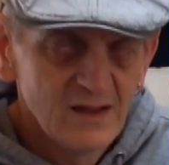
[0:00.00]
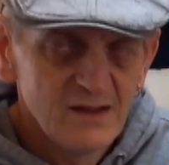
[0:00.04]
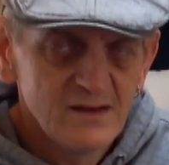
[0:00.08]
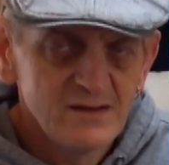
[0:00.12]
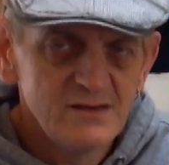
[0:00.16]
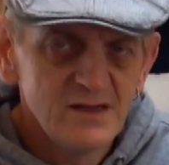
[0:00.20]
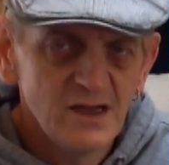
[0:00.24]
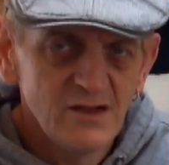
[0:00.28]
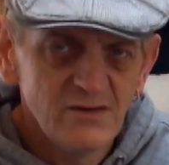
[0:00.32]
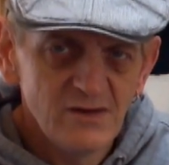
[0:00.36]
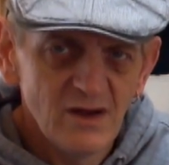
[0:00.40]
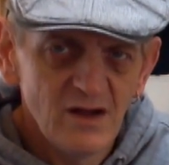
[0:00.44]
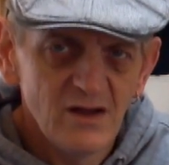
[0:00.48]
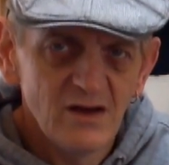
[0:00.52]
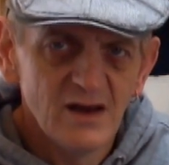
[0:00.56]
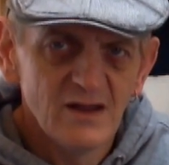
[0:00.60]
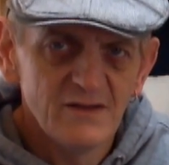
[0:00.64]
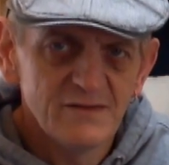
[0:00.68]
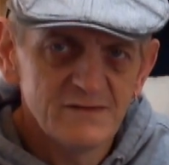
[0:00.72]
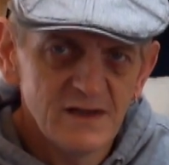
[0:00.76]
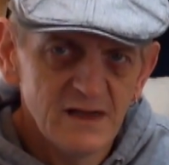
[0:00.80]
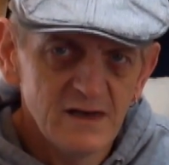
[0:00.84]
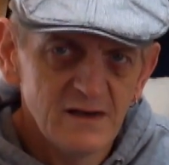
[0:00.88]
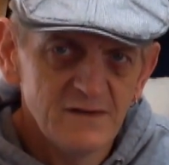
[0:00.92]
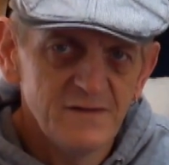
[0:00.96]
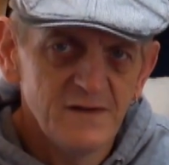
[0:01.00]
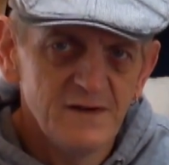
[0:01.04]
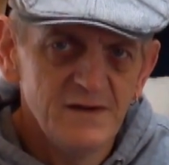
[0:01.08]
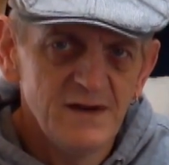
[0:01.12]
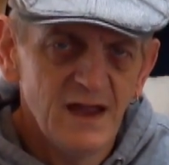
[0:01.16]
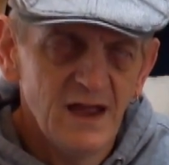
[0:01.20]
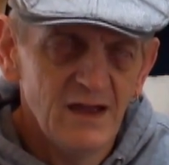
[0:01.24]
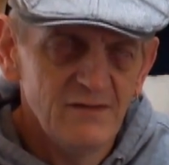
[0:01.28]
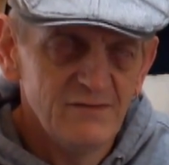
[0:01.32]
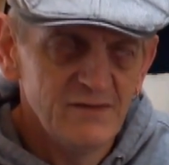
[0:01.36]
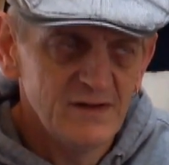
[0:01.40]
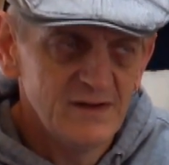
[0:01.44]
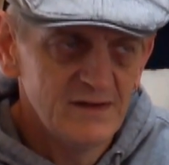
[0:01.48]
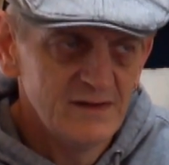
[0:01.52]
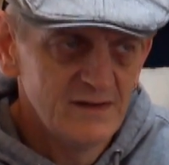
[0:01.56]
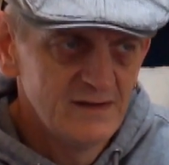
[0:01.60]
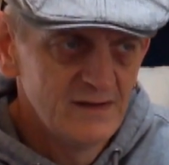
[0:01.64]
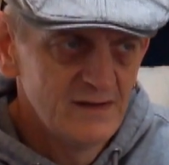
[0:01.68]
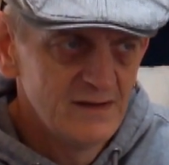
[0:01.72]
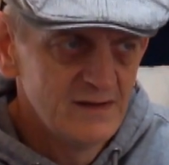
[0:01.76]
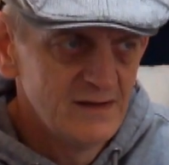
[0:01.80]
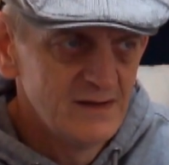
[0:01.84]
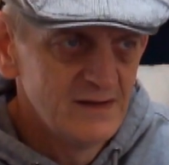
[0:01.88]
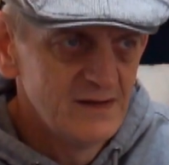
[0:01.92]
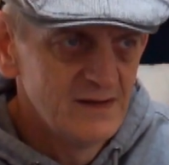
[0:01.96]
do not lift anything heavy,
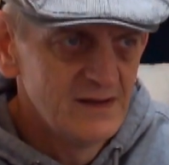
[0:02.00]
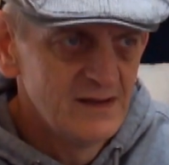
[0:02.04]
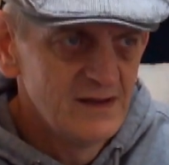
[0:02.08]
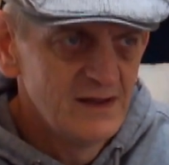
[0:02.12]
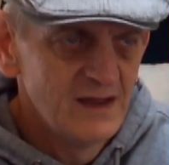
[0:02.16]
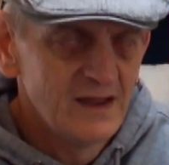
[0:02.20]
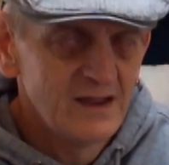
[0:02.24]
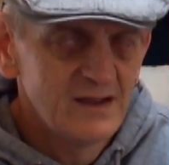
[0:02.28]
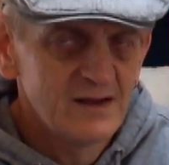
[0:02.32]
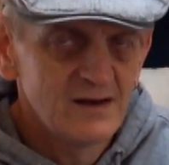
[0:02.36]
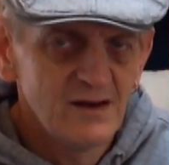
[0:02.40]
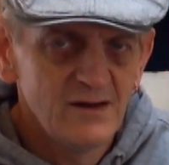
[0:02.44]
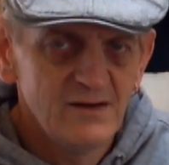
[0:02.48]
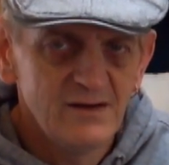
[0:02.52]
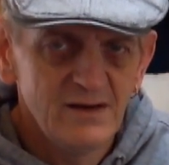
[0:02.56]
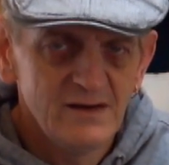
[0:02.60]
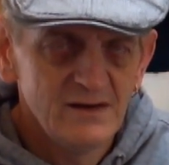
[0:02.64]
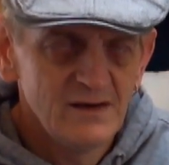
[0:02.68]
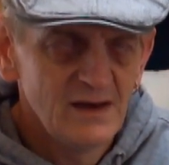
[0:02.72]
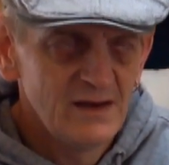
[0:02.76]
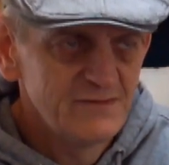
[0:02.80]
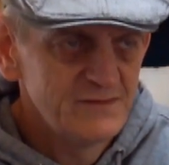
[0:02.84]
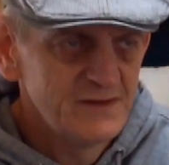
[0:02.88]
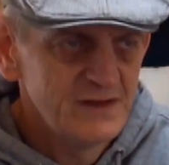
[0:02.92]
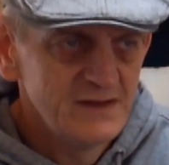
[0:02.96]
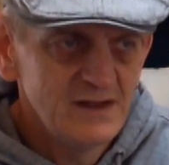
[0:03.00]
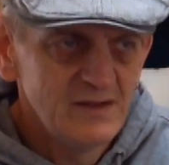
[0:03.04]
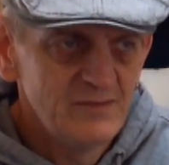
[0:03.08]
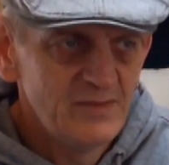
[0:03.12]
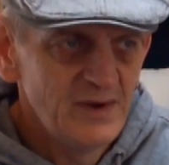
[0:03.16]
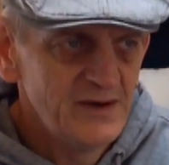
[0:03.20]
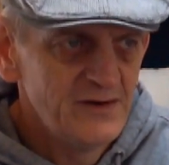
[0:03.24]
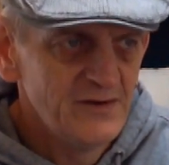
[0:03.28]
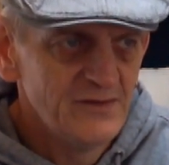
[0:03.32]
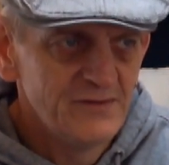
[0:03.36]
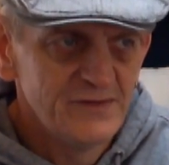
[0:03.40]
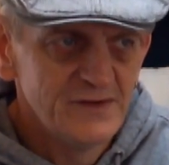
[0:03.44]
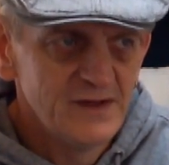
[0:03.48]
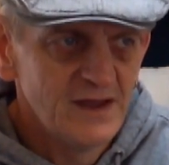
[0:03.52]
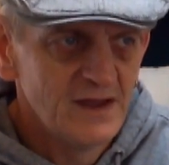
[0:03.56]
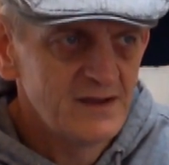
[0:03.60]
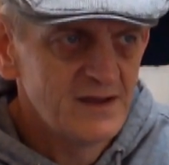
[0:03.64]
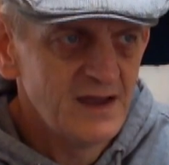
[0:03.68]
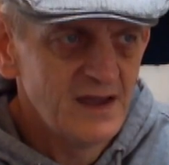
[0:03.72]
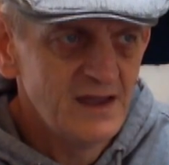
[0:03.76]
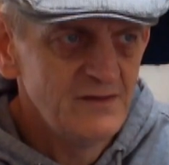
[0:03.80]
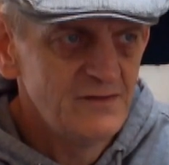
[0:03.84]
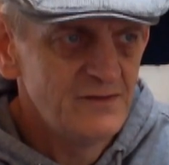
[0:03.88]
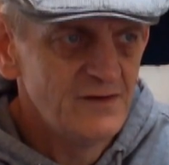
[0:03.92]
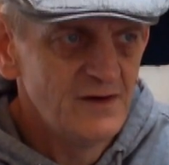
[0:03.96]
including lifting your bed up for your
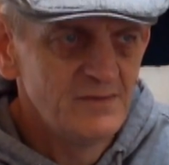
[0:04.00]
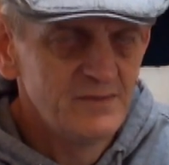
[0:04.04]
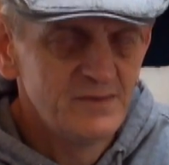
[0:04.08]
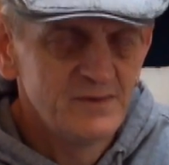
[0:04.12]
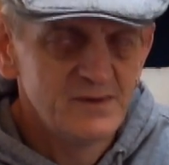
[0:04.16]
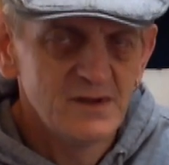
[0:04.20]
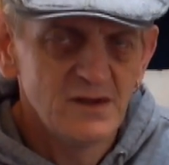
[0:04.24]
key fob.